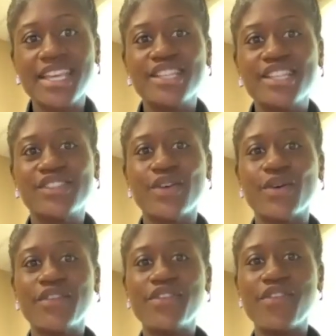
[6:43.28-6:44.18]
So
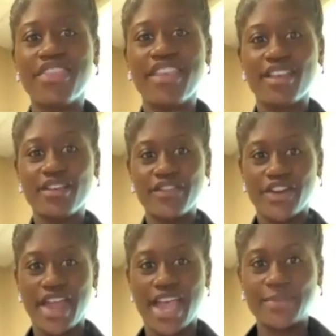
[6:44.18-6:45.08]
if you think of your
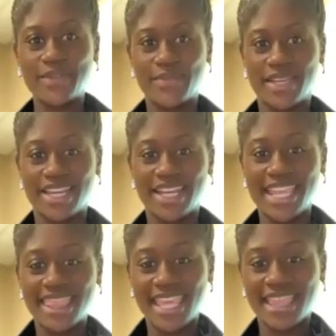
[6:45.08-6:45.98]
abdomen,
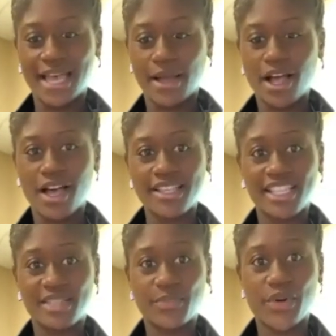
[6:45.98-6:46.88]
anything that
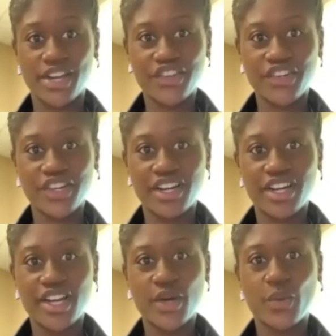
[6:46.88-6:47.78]
causes pressure
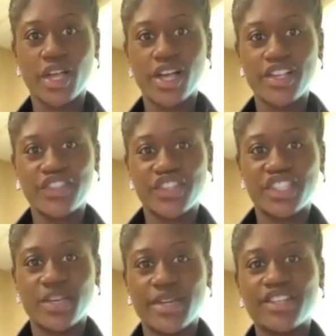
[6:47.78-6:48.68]
will cause your
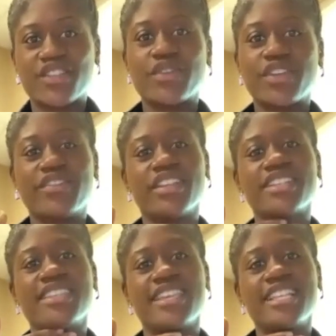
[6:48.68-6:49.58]
stomach to
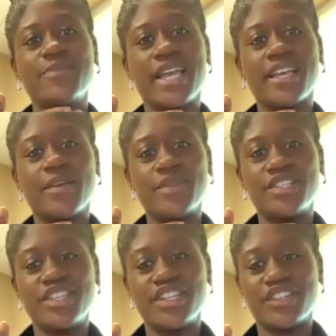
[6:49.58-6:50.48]
reflux things back up
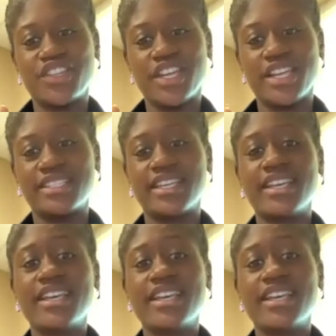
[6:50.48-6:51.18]
into your chest.